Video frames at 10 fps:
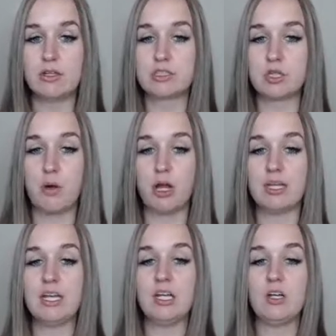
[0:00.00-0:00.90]
So
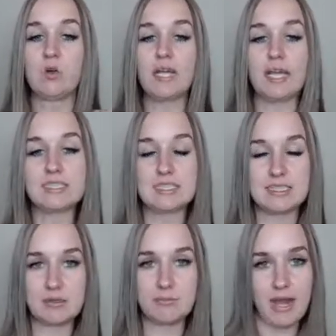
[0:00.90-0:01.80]
marketing creates the
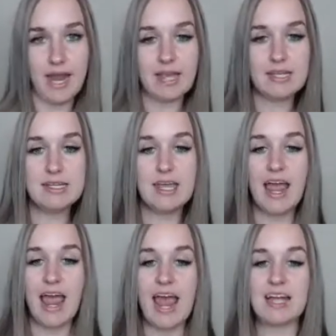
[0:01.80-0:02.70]
demand,
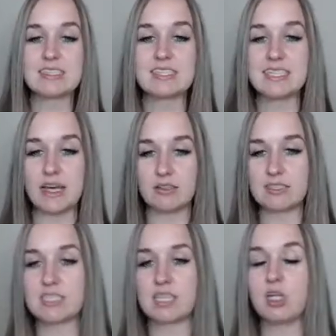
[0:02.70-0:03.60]
and sales
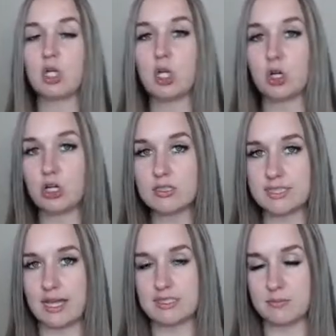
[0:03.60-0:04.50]
secures
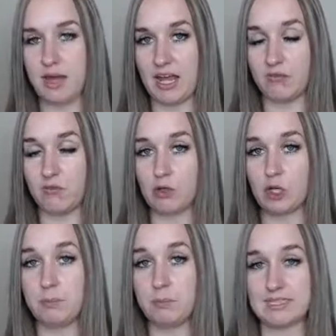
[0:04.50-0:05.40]
that demand for
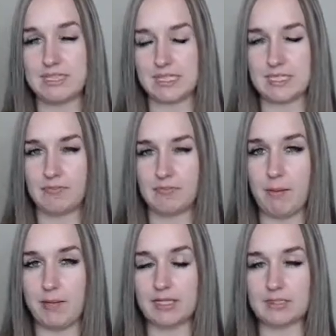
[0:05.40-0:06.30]
your business, if
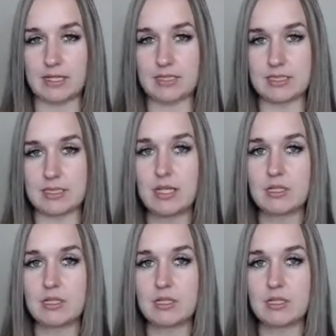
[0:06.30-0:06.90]
that makes sense.